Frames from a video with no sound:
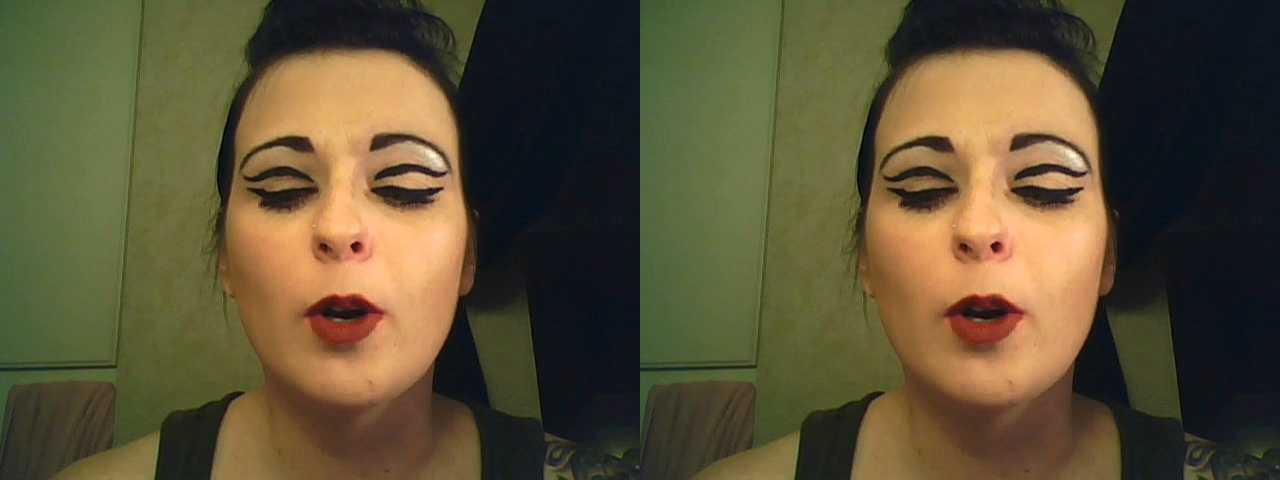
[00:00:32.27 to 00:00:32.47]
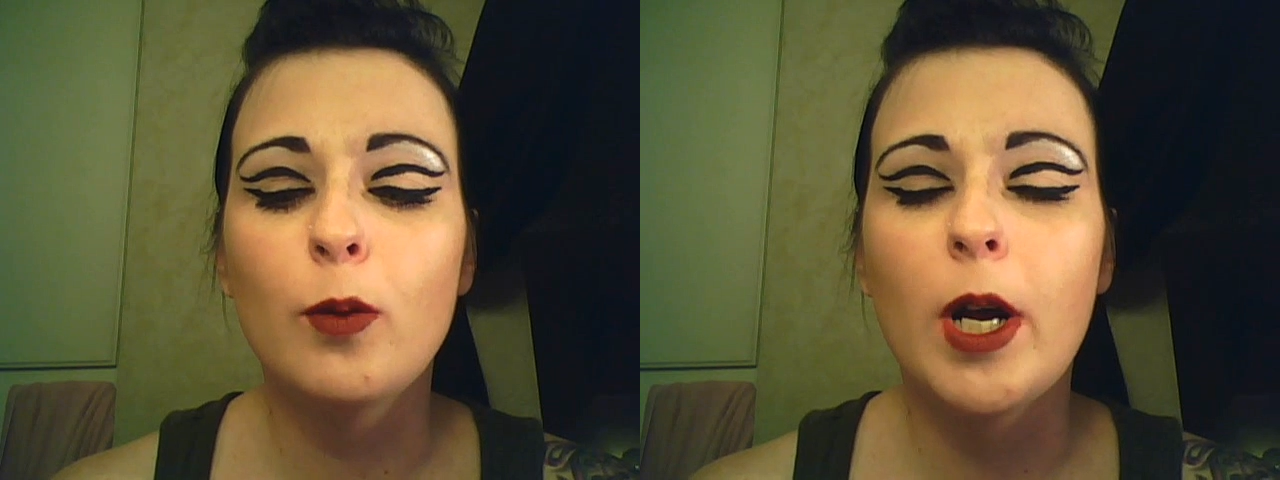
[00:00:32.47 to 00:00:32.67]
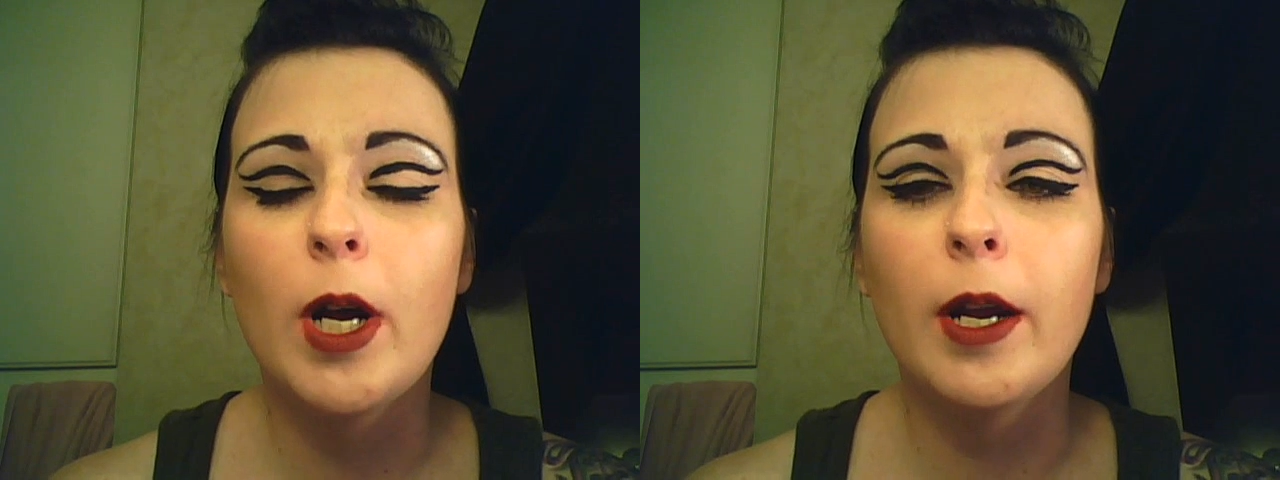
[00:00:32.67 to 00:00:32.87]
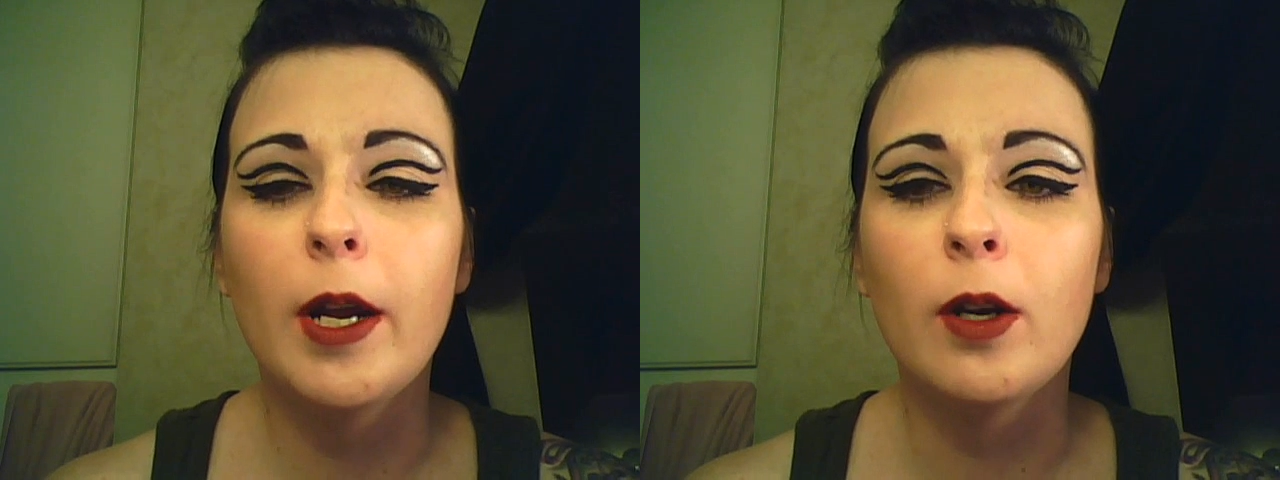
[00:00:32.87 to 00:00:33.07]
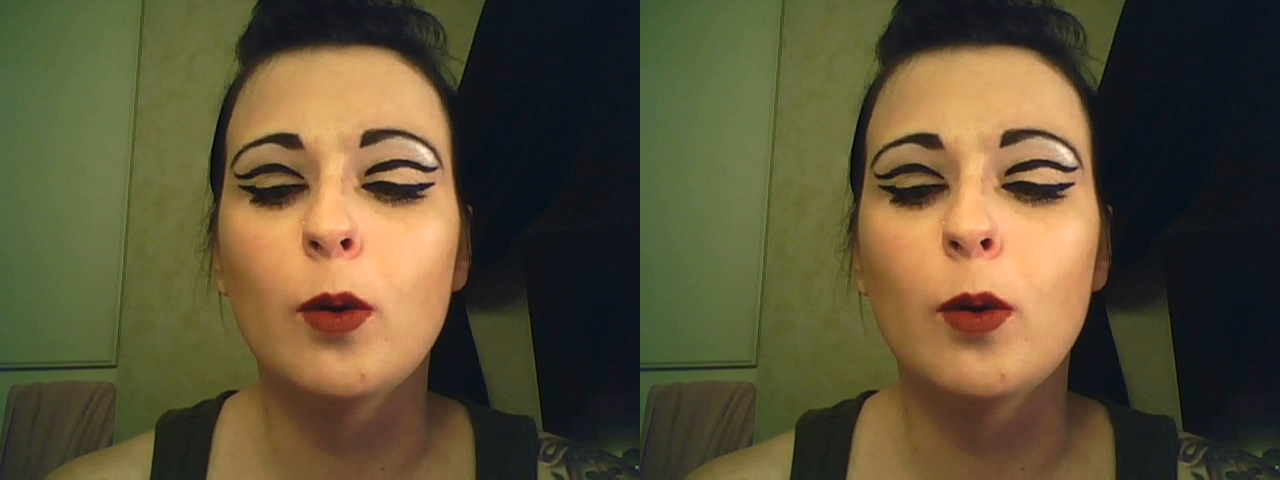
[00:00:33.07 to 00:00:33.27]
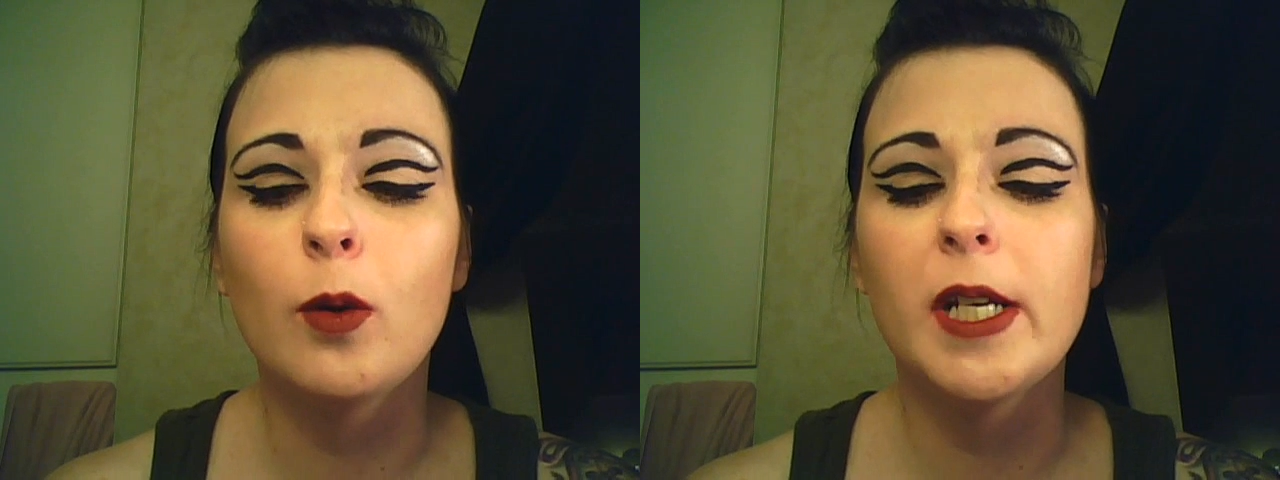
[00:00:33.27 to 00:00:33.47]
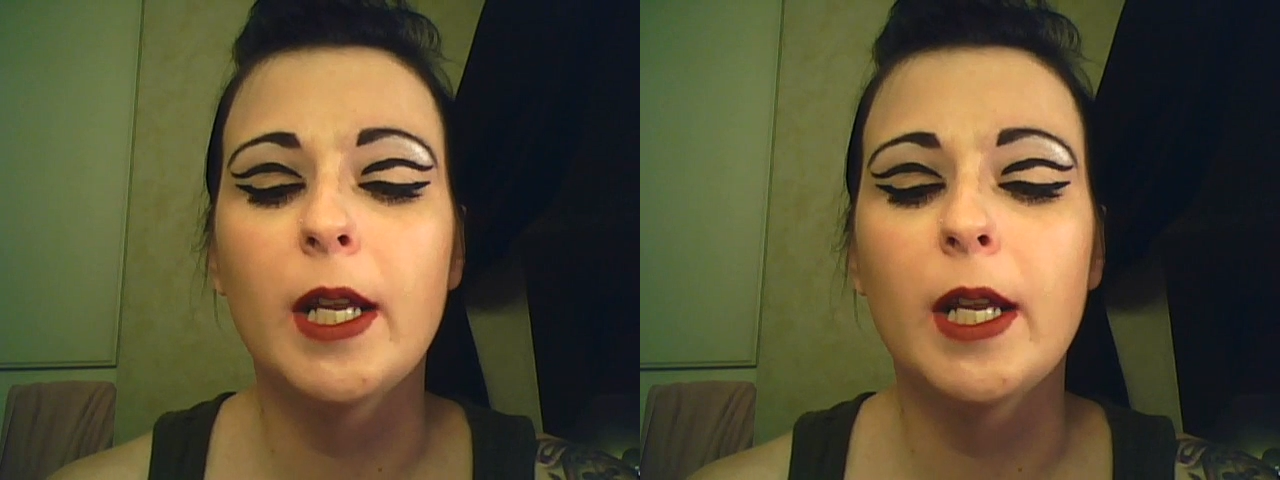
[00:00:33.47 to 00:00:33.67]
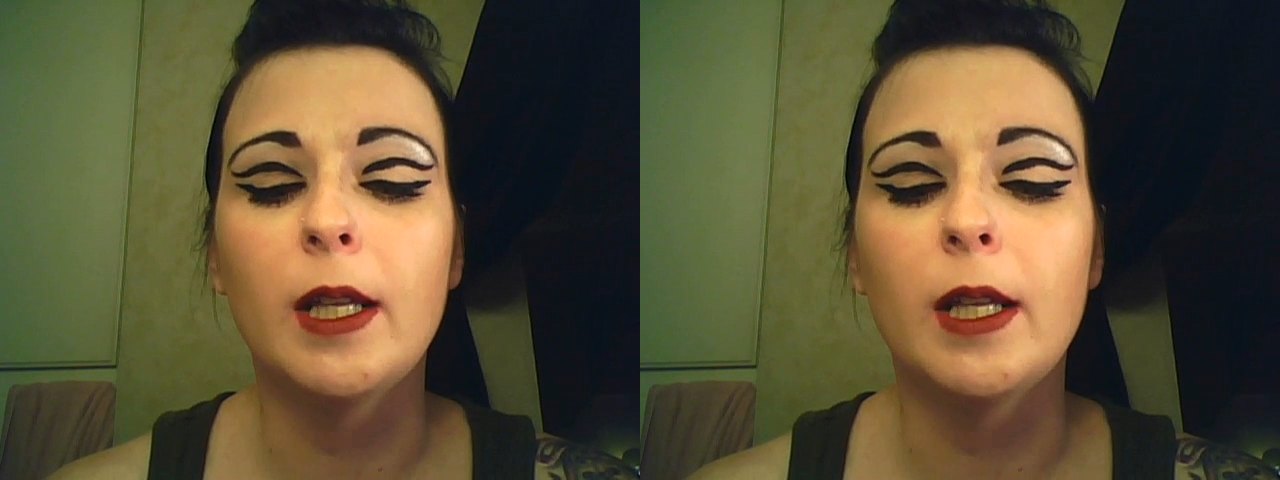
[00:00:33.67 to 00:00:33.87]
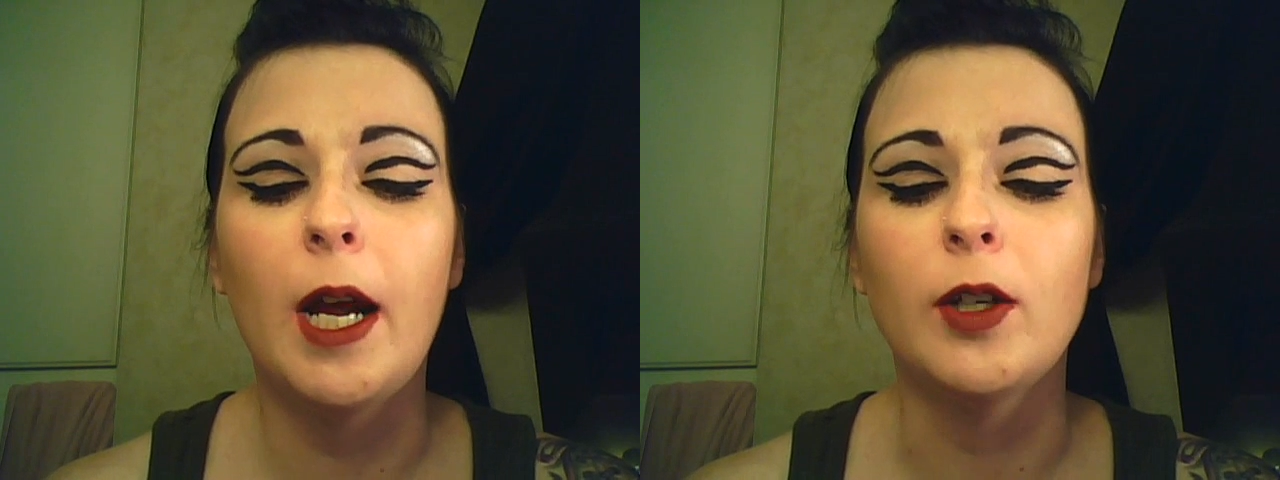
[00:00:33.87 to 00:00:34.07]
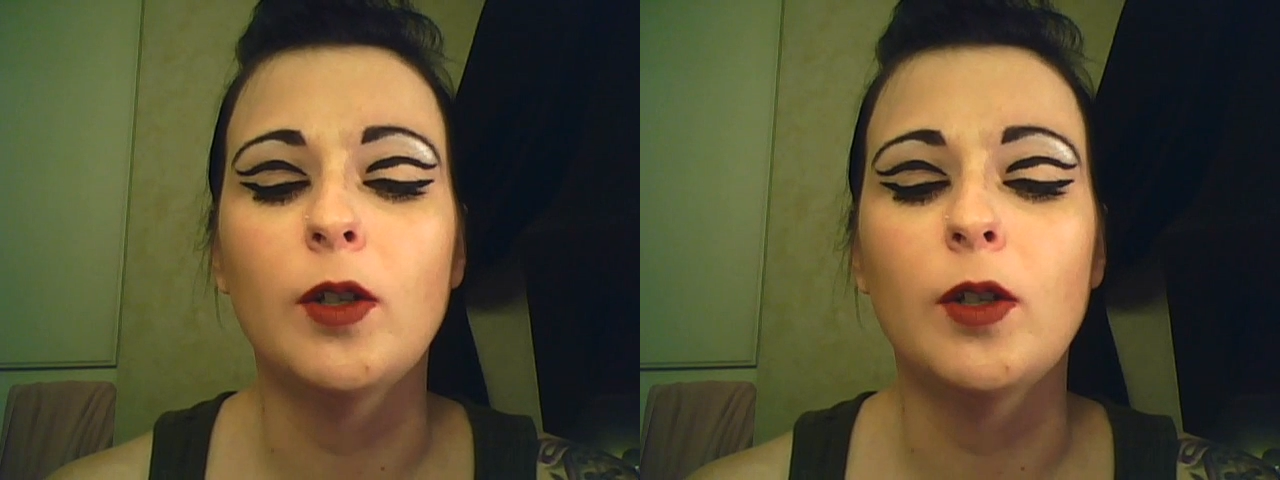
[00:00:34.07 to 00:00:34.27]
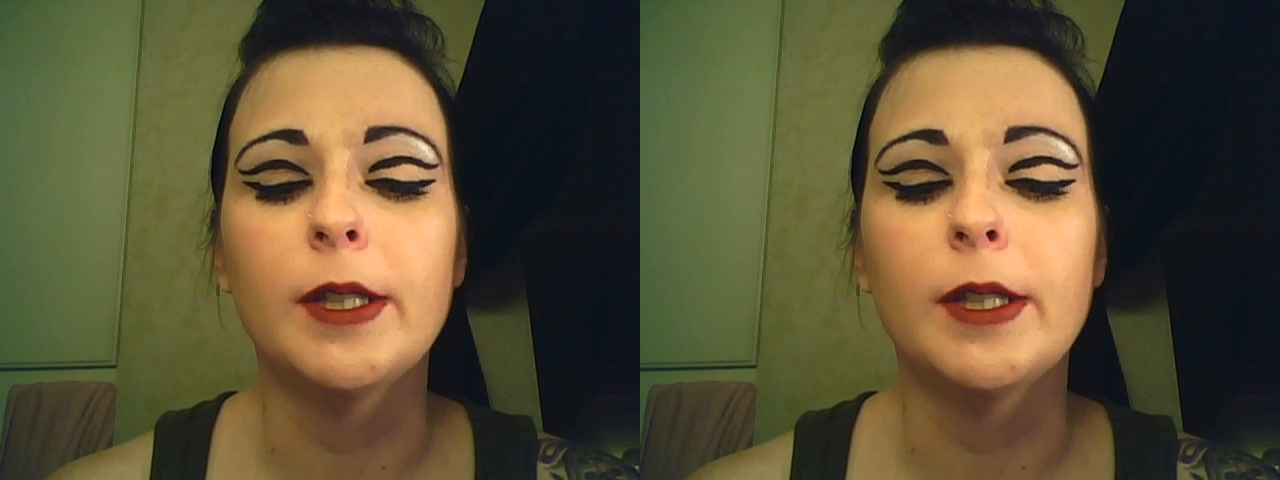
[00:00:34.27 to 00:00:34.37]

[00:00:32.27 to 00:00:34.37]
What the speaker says: 09-010 liner